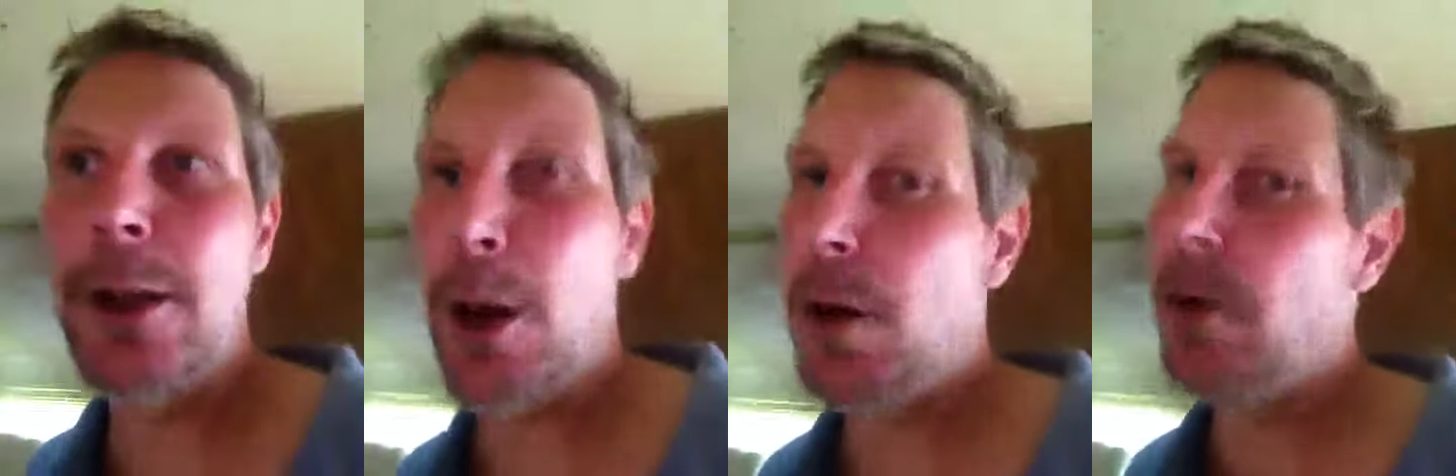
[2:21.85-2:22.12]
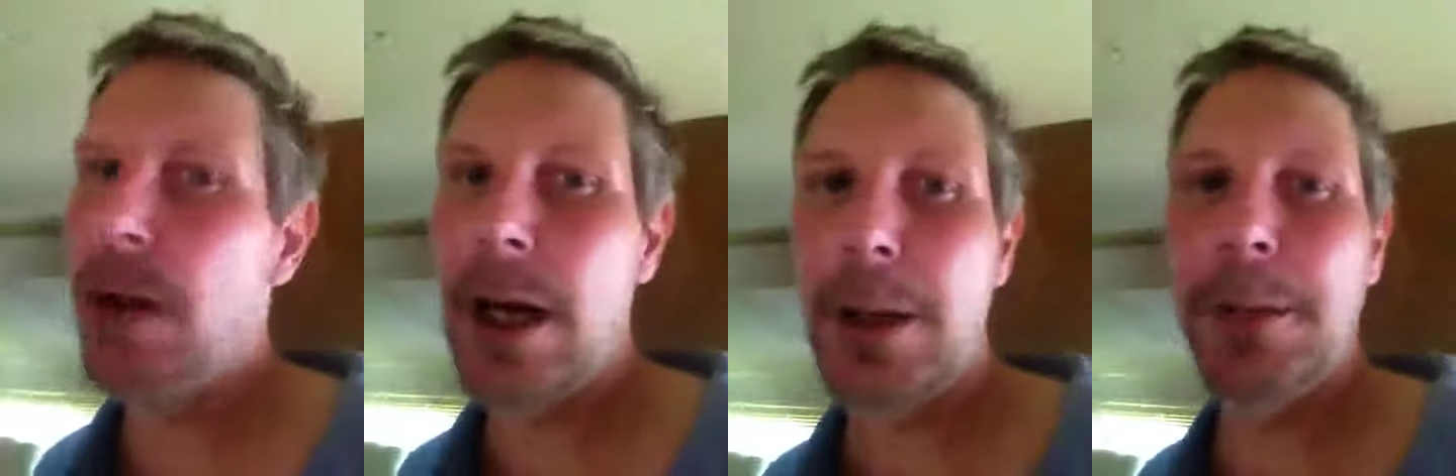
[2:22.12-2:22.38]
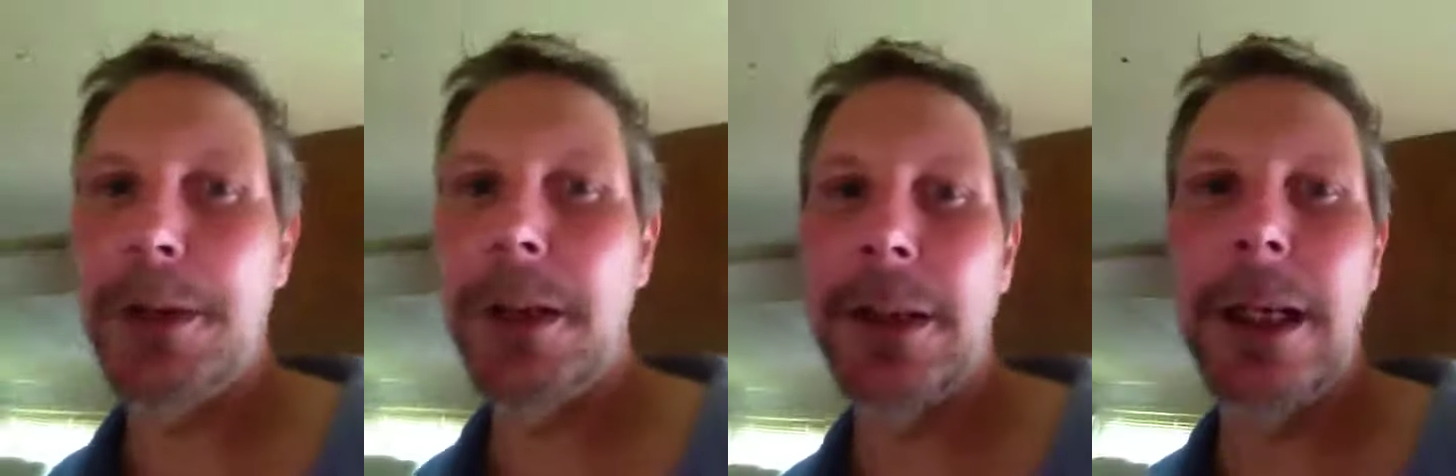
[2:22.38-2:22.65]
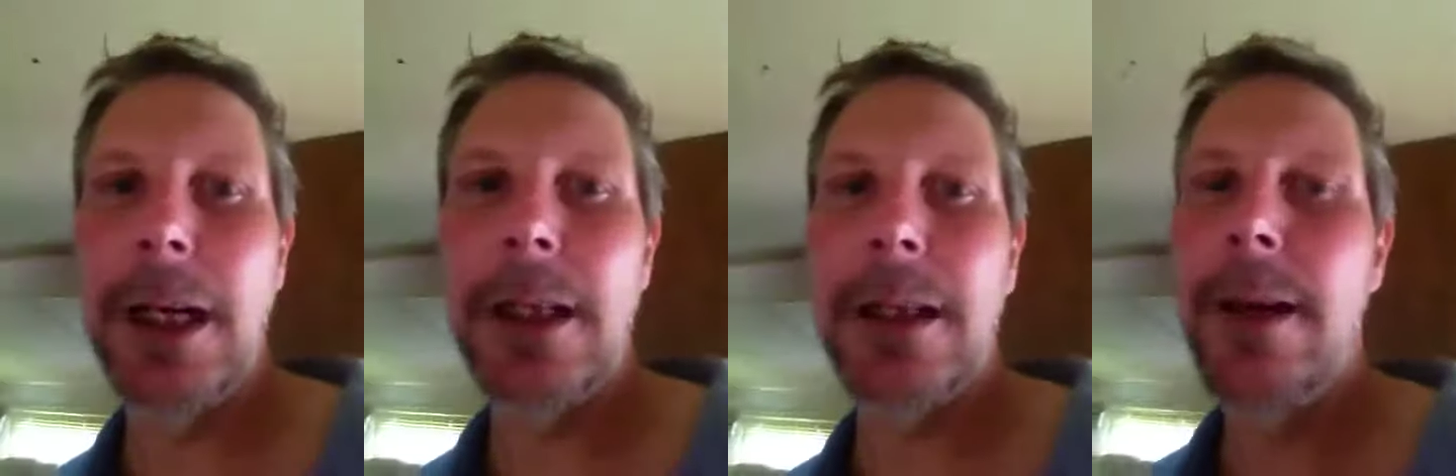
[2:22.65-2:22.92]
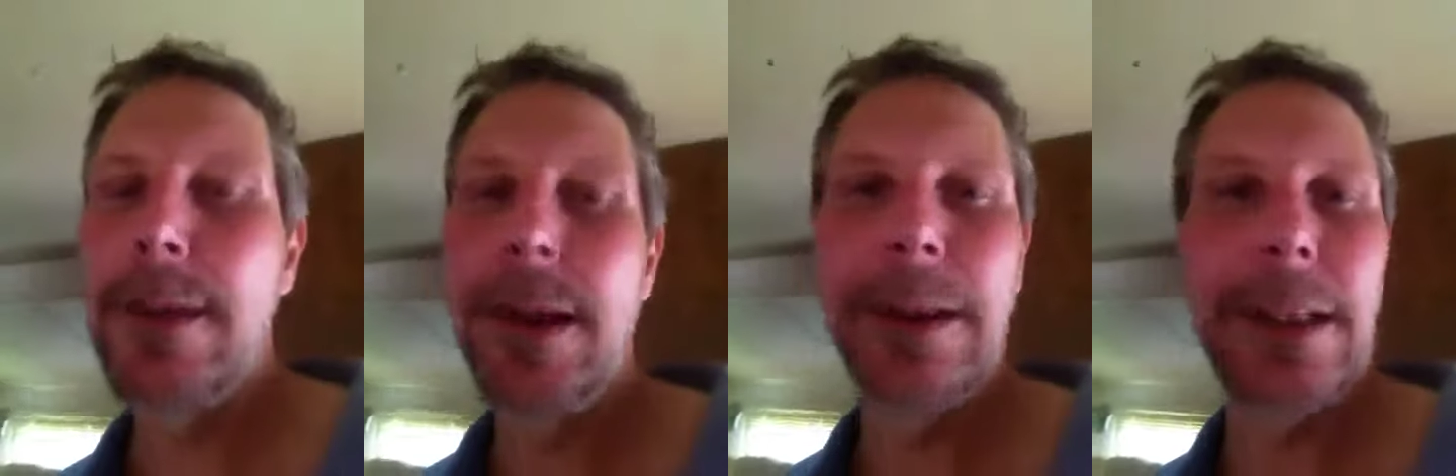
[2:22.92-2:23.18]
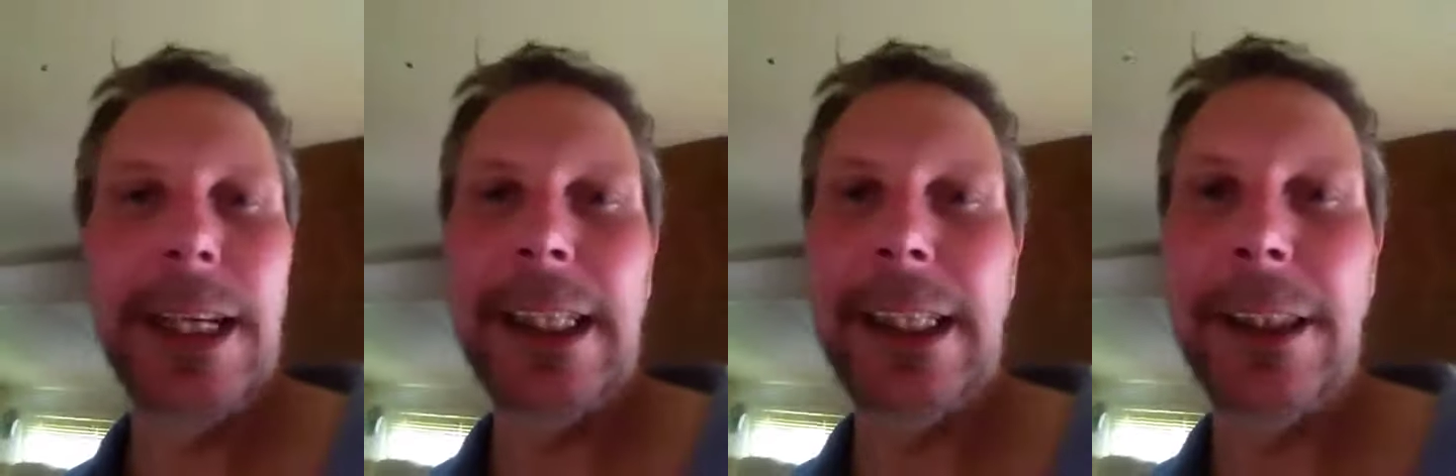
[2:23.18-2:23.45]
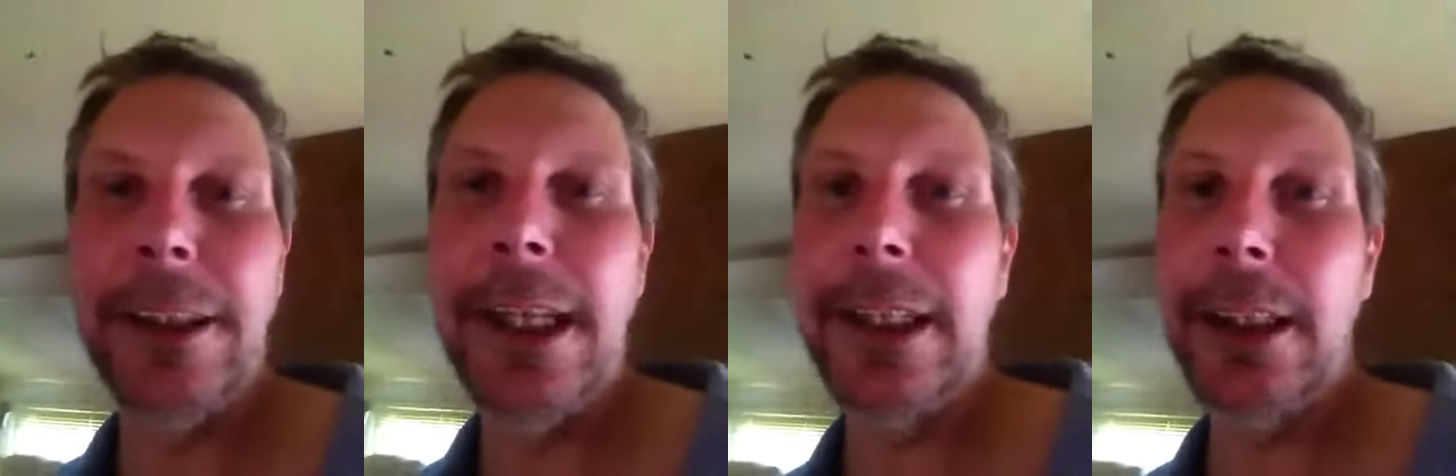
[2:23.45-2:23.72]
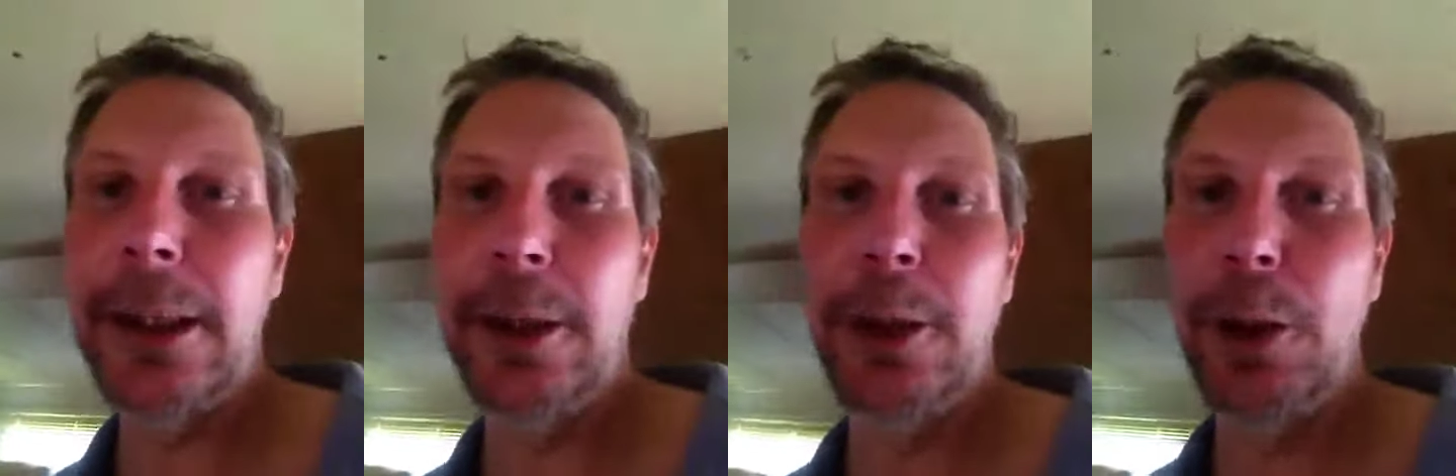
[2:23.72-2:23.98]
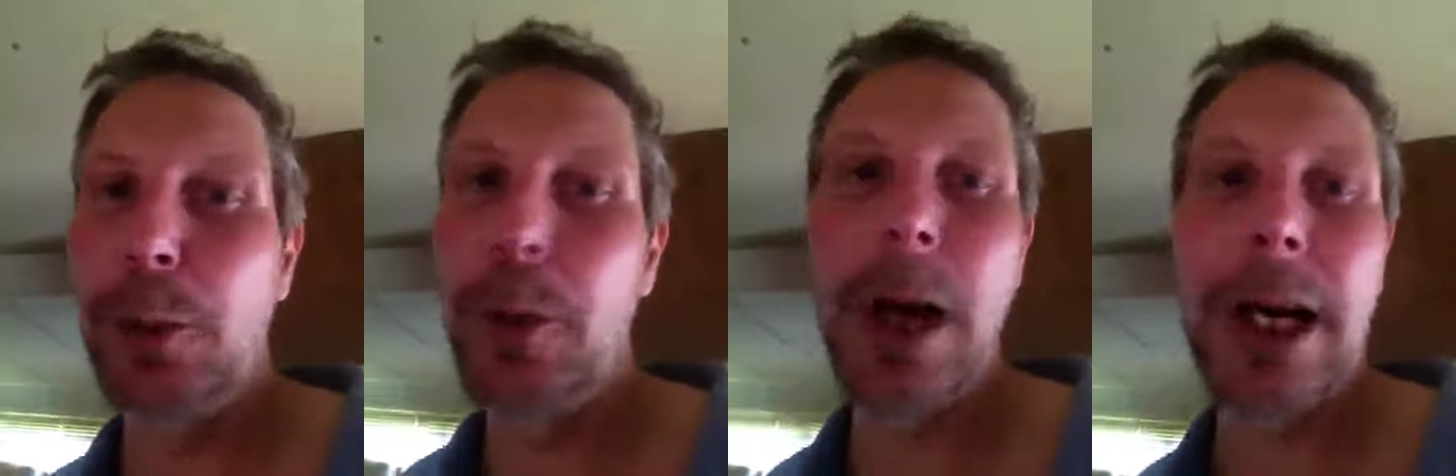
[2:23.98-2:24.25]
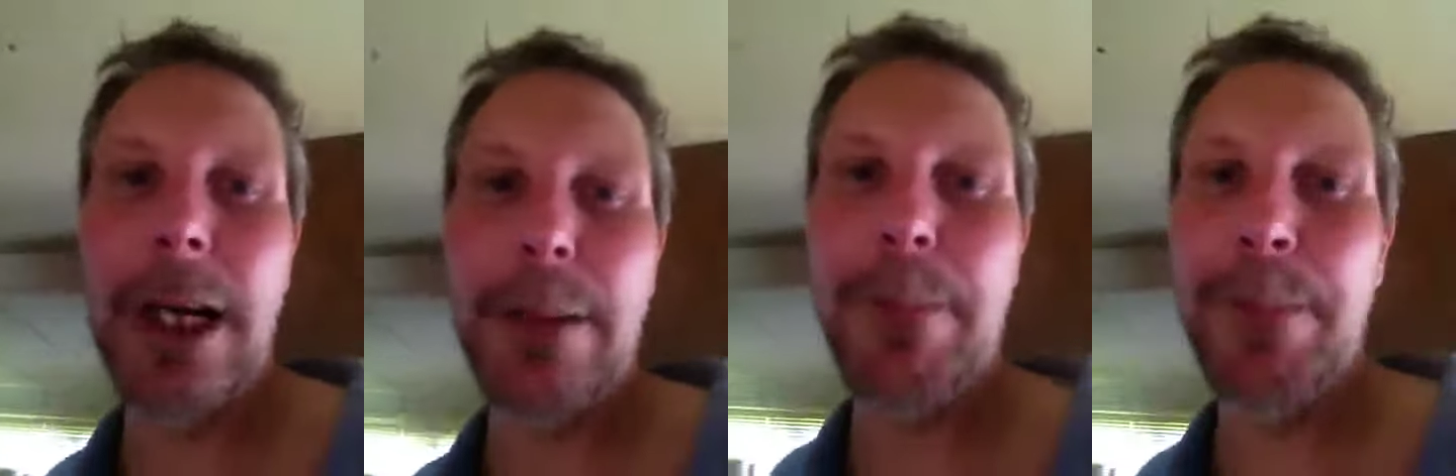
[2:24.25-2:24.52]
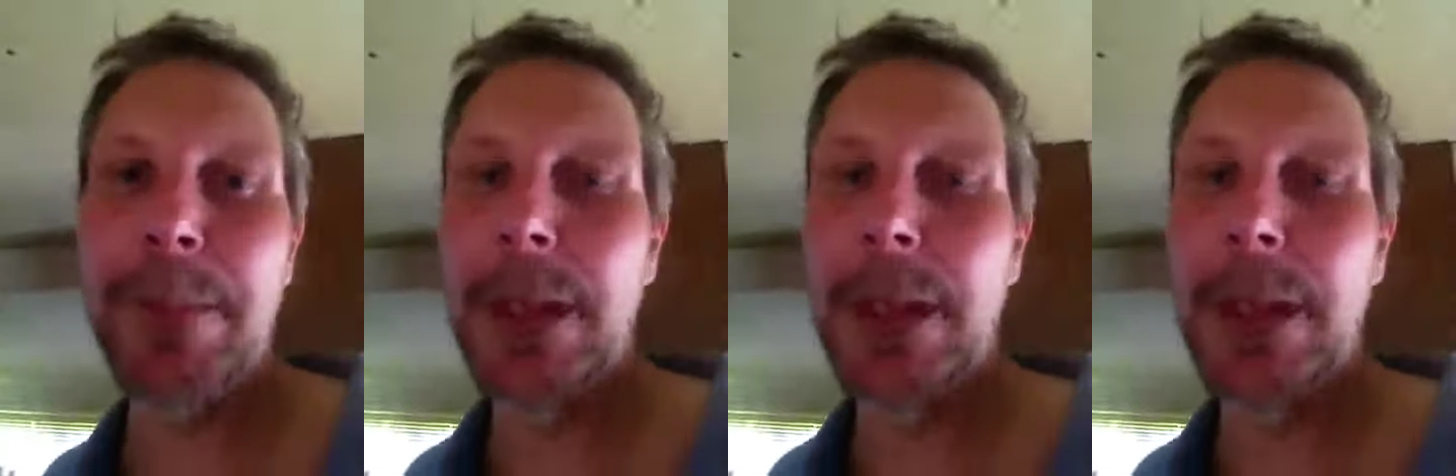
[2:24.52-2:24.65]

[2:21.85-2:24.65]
Don't let them do that. They either have to do it right